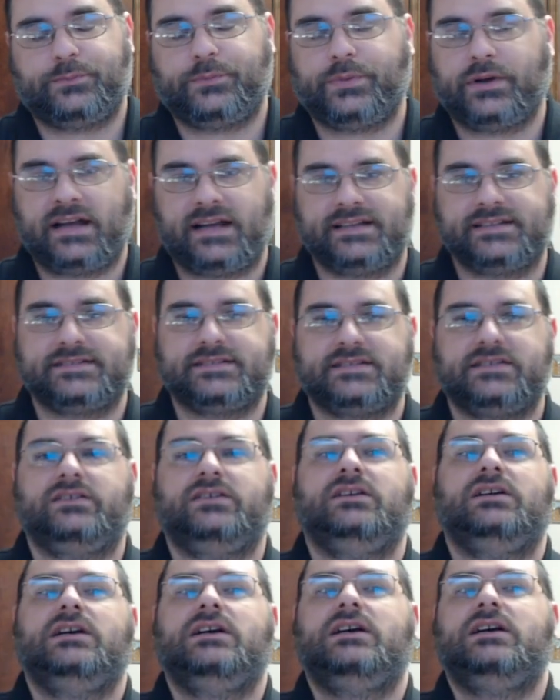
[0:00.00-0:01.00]
But
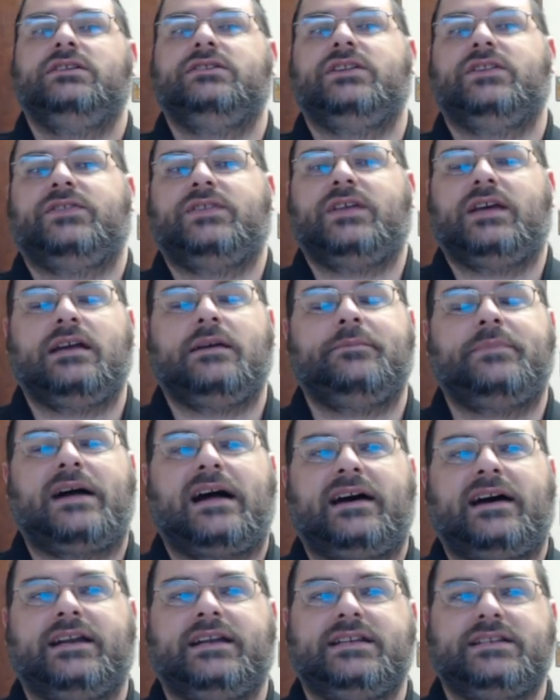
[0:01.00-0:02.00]
the thing
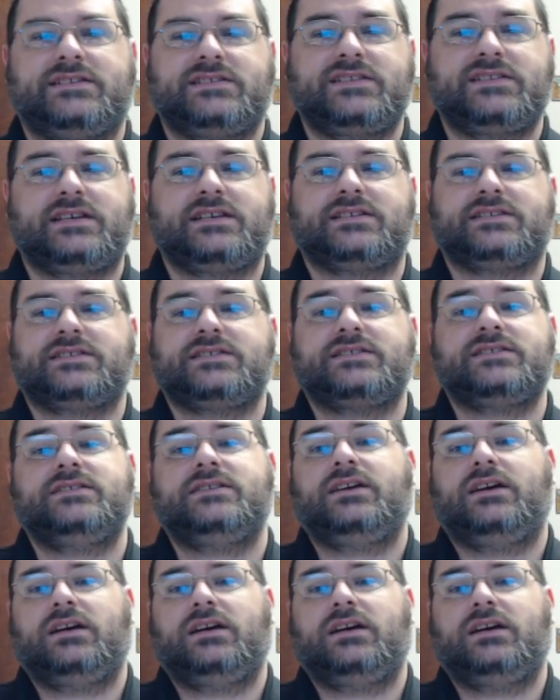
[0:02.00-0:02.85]
about it is this.